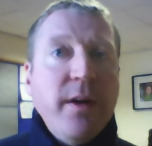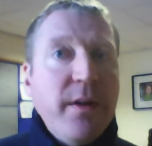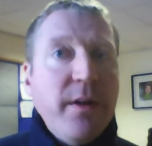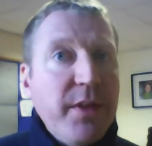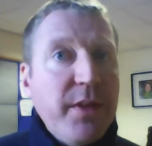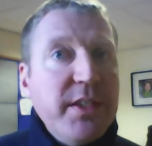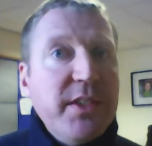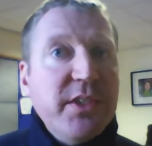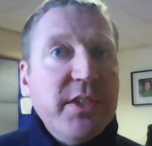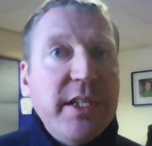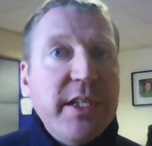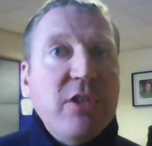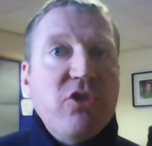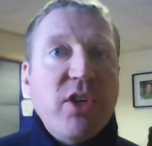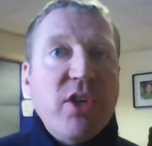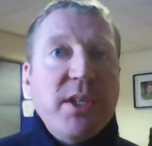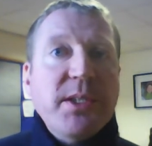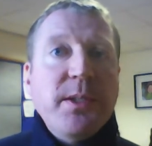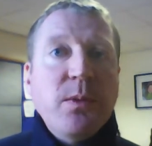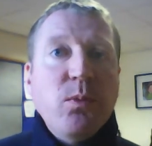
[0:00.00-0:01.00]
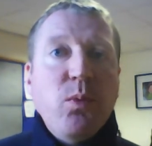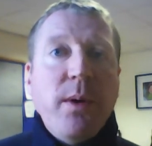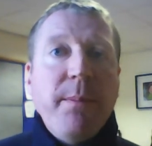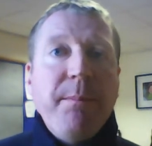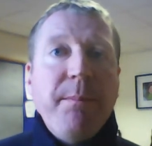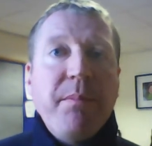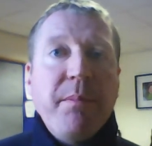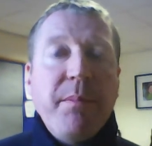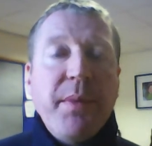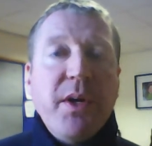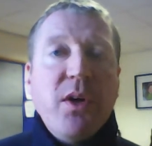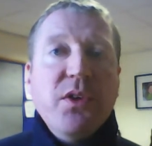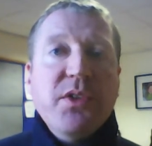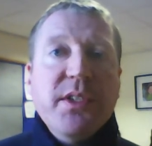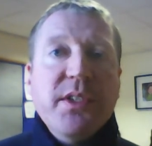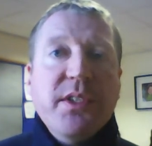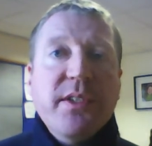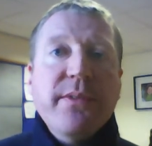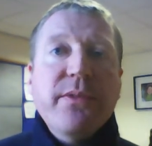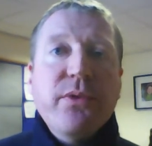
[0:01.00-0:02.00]
This is an interesting one because
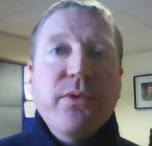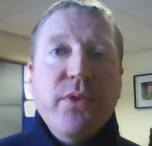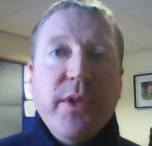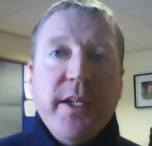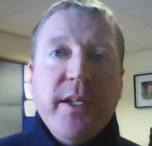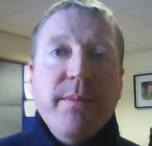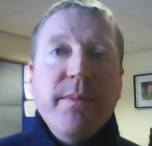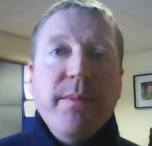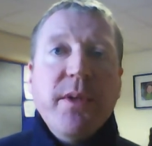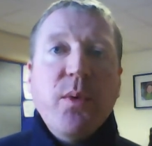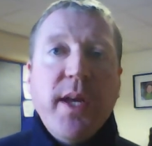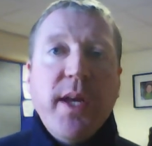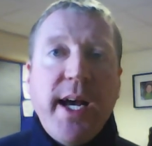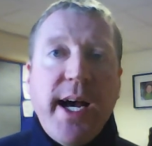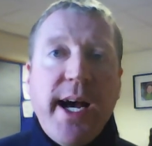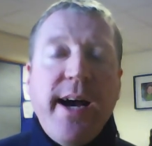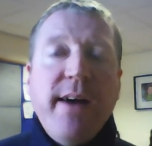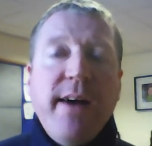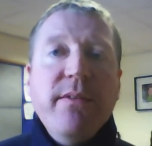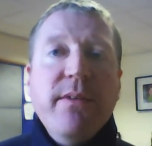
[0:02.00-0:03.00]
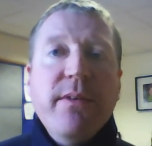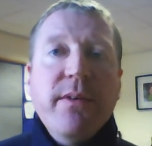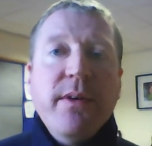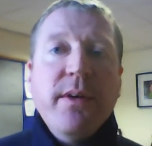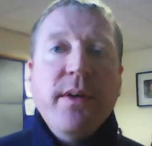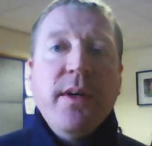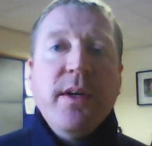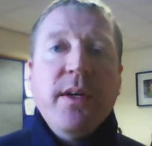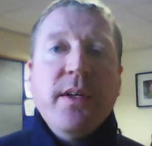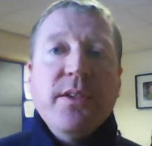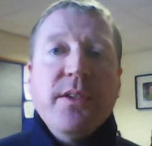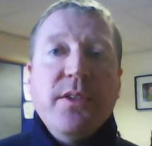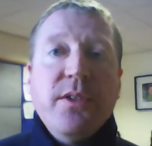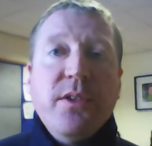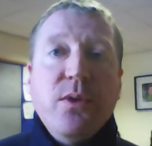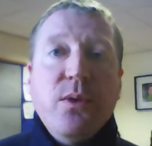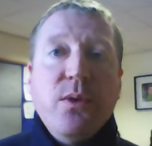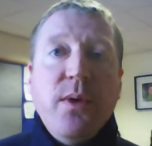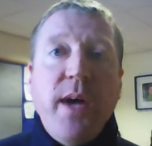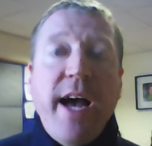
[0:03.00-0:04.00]
it's the freedom that we have
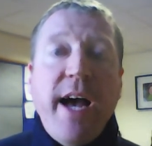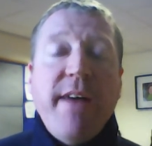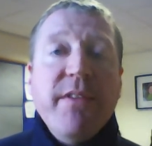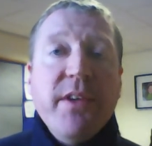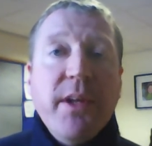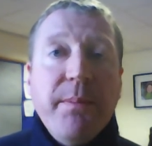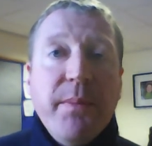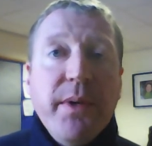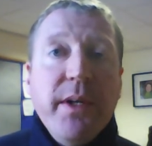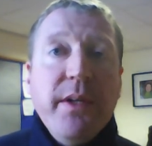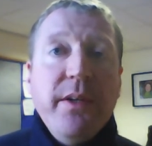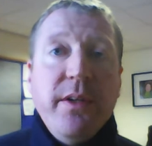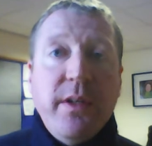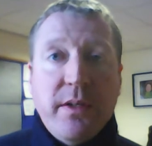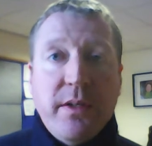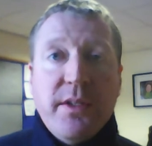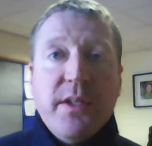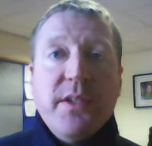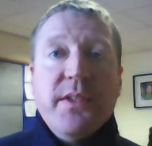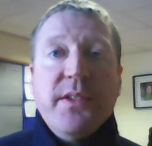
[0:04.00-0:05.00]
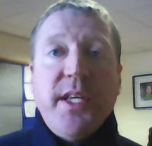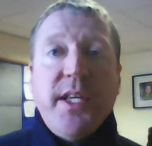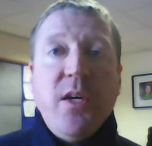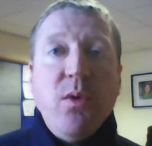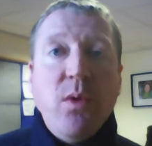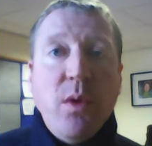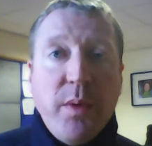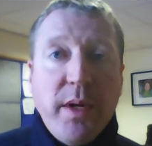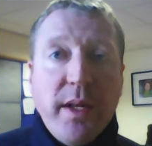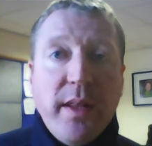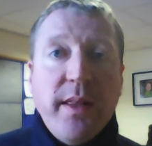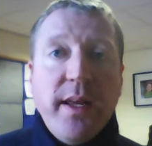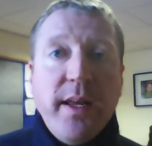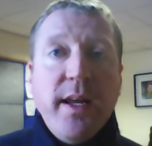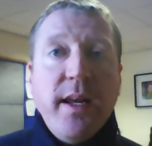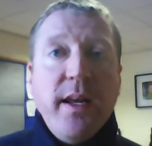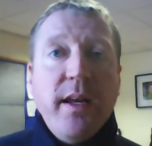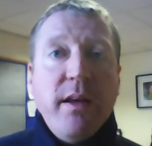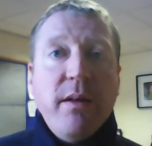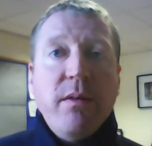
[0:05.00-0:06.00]
to have an opinion, to say what we
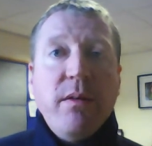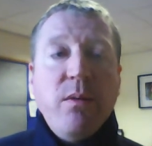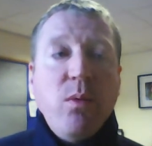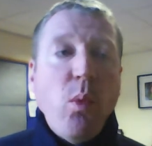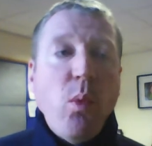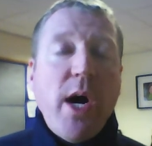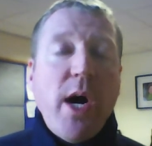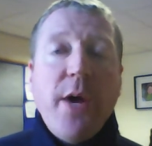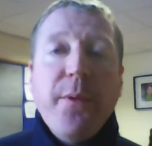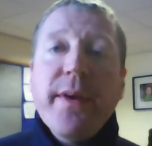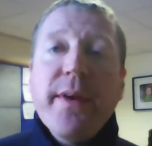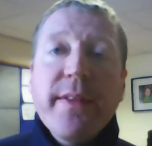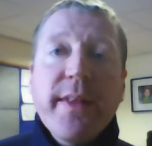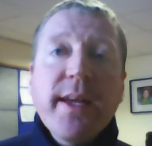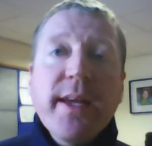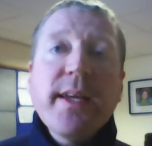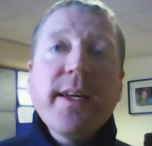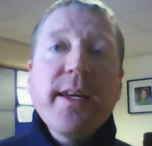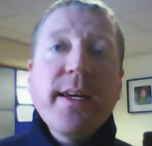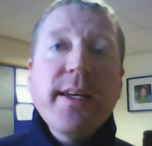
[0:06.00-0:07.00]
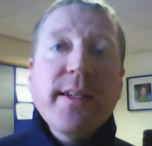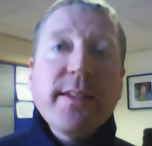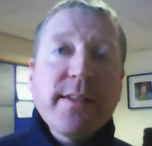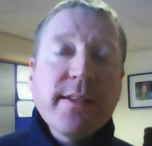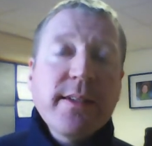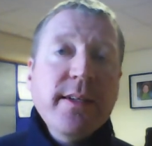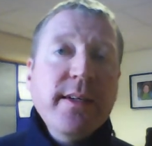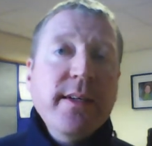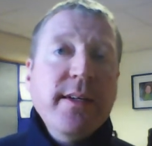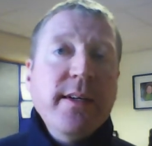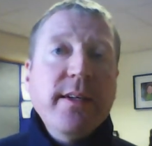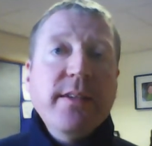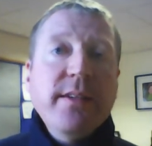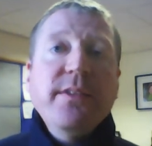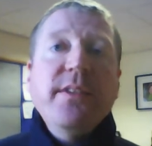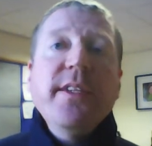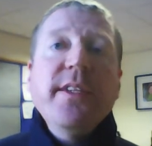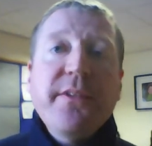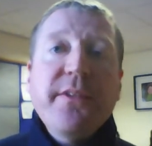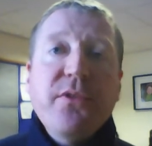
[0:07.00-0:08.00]
think and why we think it,
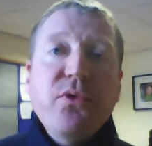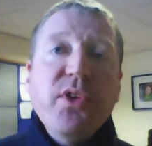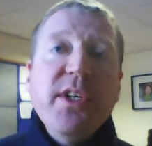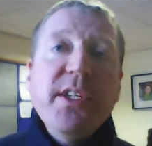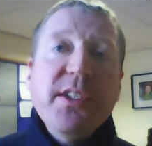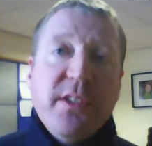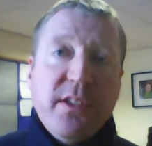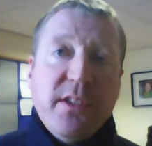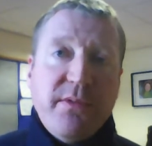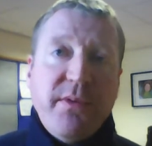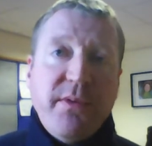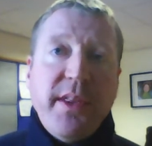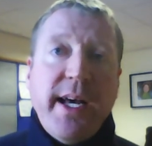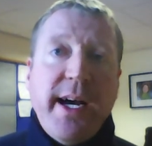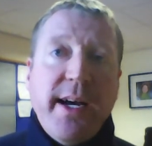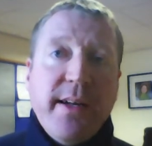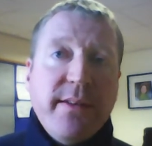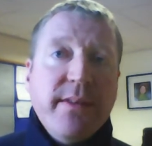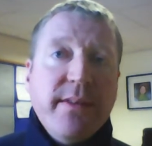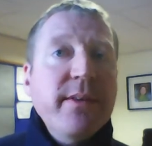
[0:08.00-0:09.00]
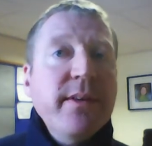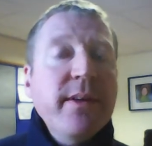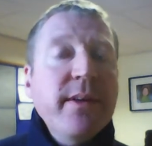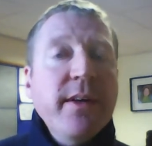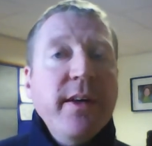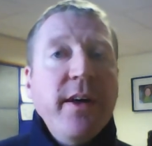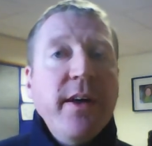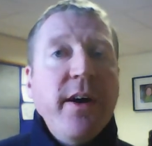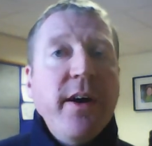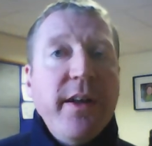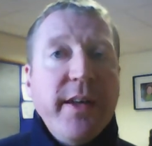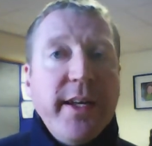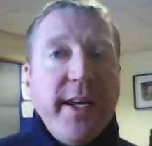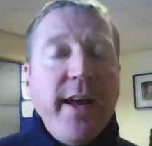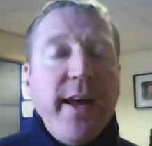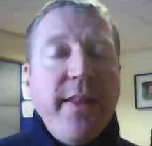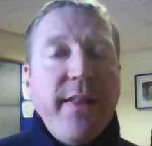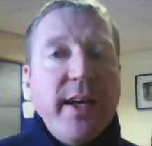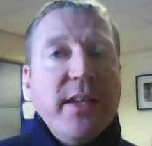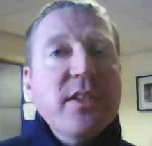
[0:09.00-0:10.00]
and to give reasons for that. And
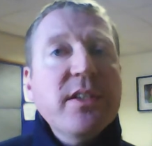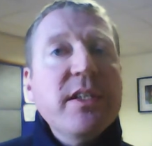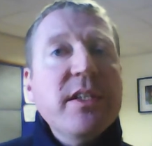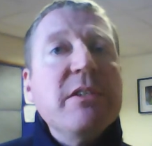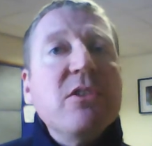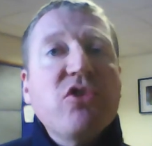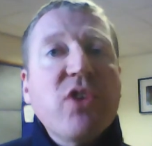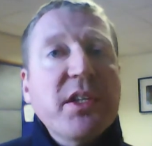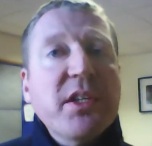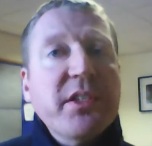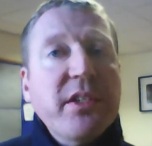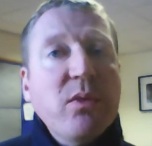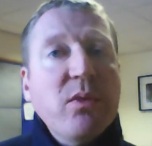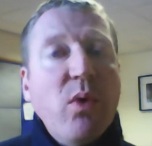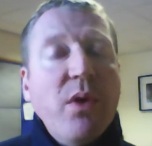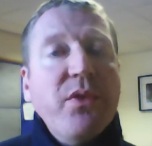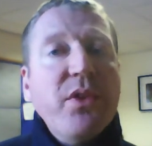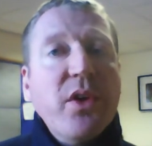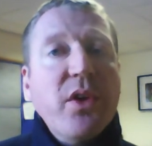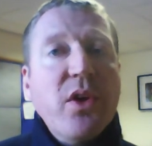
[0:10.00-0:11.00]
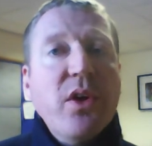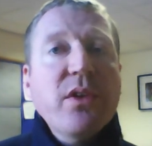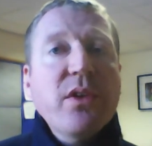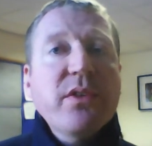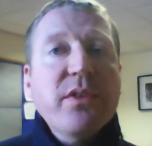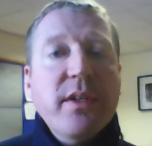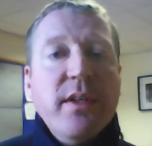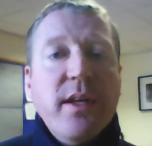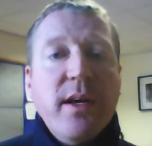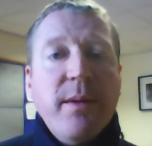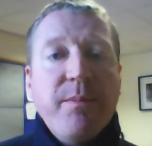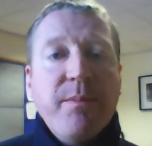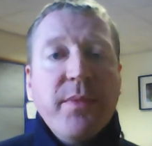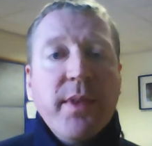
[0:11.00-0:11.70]
again, that's an interesting one to consider.